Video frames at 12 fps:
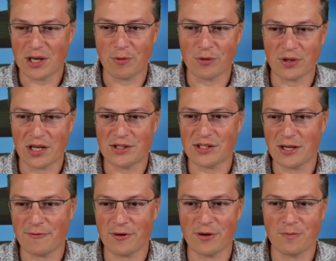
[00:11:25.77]
support and
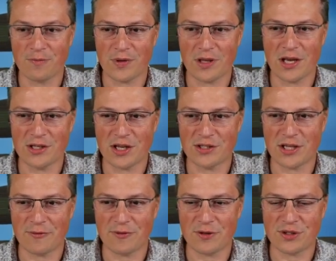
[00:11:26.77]
safer
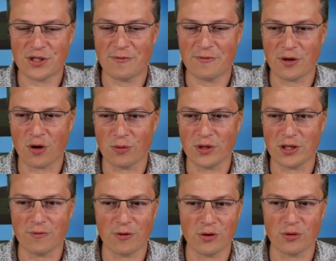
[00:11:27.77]
safer
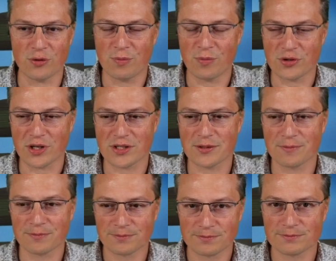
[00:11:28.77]
coding for your
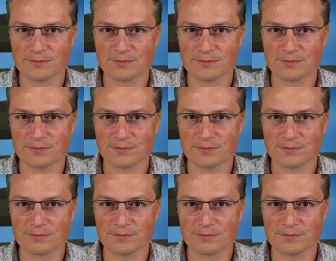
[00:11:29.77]
projects.